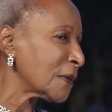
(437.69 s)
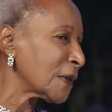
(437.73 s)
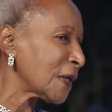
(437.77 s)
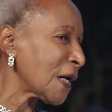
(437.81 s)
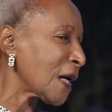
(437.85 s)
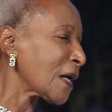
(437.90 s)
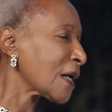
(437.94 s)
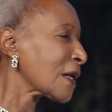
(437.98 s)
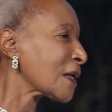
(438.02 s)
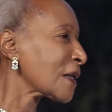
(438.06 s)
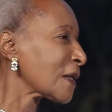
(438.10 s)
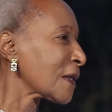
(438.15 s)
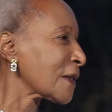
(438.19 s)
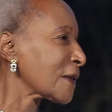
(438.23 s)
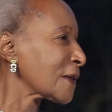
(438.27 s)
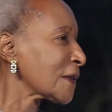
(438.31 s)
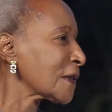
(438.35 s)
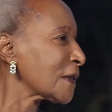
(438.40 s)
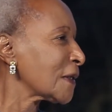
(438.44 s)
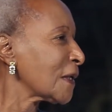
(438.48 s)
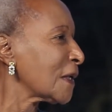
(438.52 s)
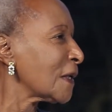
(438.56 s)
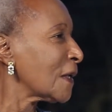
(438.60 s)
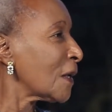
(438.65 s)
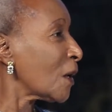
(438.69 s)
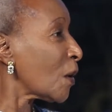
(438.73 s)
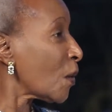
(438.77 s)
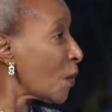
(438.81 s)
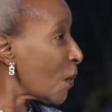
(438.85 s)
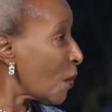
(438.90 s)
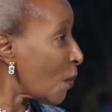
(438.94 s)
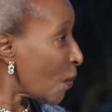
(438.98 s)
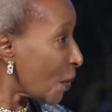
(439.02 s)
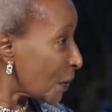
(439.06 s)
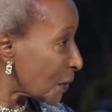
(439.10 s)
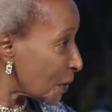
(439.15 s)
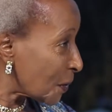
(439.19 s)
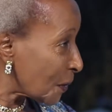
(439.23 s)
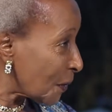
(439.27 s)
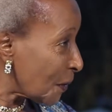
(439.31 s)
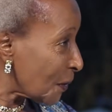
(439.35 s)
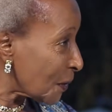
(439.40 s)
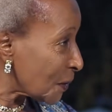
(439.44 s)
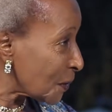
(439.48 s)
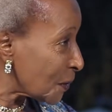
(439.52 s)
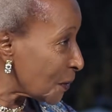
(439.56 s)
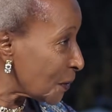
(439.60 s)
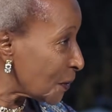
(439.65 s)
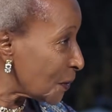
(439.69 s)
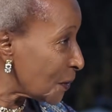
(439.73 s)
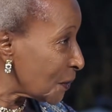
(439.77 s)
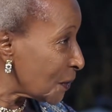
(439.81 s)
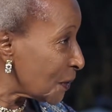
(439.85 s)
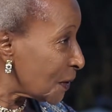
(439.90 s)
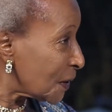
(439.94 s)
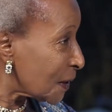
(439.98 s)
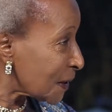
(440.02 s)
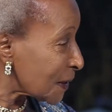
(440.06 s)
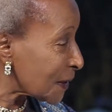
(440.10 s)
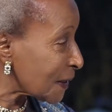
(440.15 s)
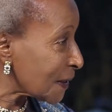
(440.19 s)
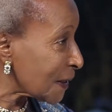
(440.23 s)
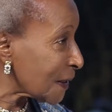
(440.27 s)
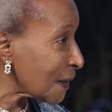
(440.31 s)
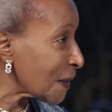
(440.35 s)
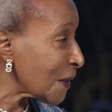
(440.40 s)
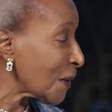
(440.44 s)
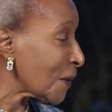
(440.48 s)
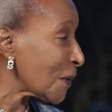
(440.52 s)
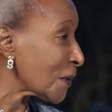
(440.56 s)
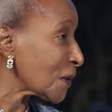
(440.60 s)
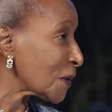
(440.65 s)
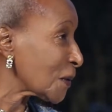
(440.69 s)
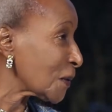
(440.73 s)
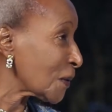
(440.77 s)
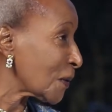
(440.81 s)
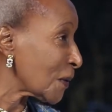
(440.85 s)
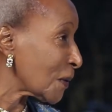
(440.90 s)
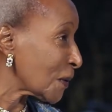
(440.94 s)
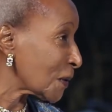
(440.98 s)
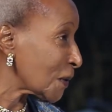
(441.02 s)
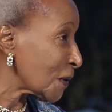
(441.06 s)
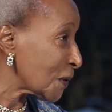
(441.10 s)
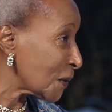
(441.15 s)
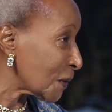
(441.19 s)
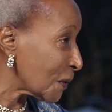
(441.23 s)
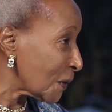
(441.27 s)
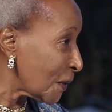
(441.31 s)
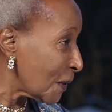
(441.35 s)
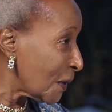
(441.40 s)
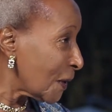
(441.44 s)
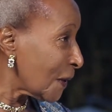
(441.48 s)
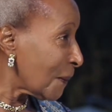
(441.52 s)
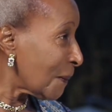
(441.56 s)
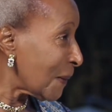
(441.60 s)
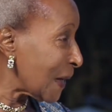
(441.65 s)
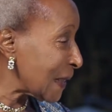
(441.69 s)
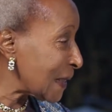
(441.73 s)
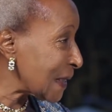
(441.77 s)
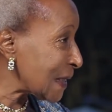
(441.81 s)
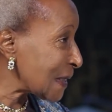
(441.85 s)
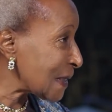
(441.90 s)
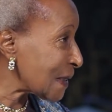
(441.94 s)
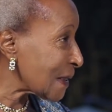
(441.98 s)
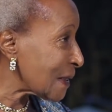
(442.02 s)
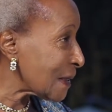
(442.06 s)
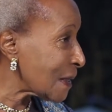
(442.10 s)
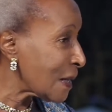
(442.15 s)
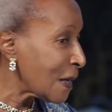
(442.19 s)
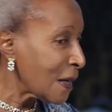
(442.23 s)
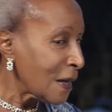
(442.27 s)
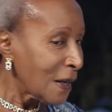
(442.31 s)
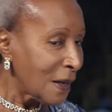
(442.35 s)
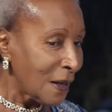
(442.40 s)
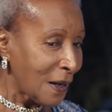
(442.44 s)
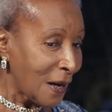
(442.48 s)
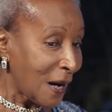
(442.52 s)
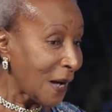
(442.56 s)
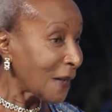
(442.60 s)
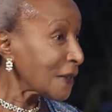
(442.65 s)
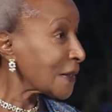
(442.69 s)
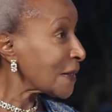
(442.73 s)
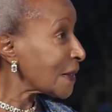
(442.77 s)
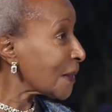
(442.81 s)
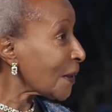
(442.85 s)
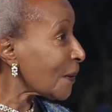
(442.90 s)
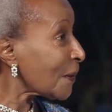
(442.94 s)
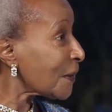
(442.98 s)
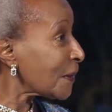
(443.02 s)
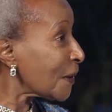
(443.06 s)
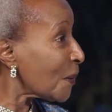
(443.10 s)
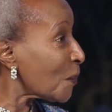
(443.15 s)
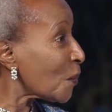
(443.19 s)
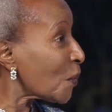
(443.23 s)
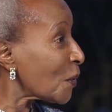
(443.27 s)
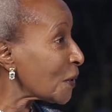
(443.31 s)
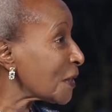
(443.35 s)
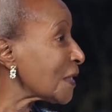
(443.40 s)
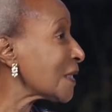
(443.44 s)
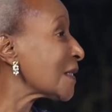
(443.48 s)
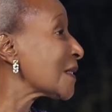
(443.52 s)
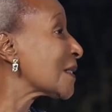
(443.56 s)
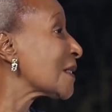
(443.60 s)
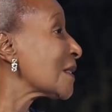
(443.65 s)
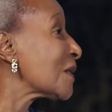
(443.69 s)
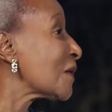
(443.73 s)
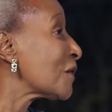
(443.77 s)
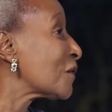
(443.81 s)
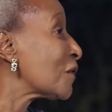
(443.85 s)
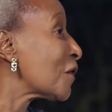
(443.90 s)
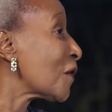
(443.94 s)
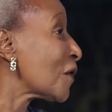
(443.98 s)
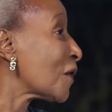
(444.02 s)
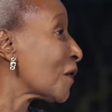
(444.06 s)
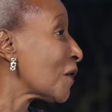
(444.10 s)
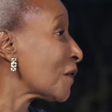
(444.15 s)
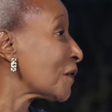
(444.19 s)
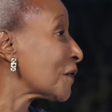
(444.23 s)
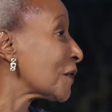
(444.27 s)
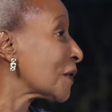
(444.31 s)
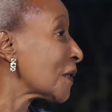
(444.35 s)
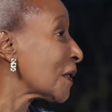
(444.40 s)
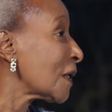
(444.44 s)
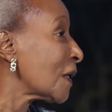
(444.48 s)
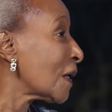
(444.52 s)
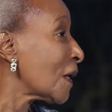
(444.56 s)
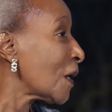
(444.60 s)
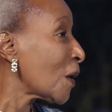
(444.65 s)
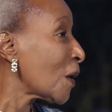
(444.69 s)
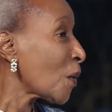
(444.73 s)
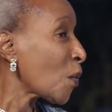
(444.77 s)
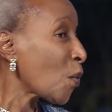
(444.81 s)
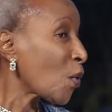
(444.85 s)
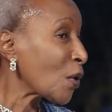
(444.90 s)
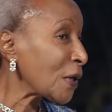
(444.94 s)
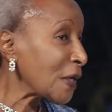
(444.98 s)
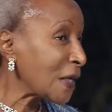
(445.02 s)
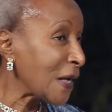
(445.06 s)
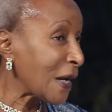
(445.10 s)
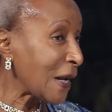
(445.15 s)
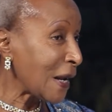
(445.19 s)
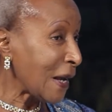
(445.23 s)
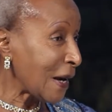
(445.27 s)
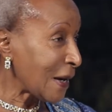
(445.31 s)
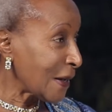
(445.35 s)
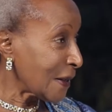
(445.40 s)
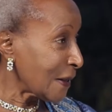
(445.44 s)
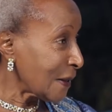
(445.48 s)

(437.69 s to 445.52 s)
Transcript: young girls who want to go to nursing or to go to medicine and tell them what it involves, what line.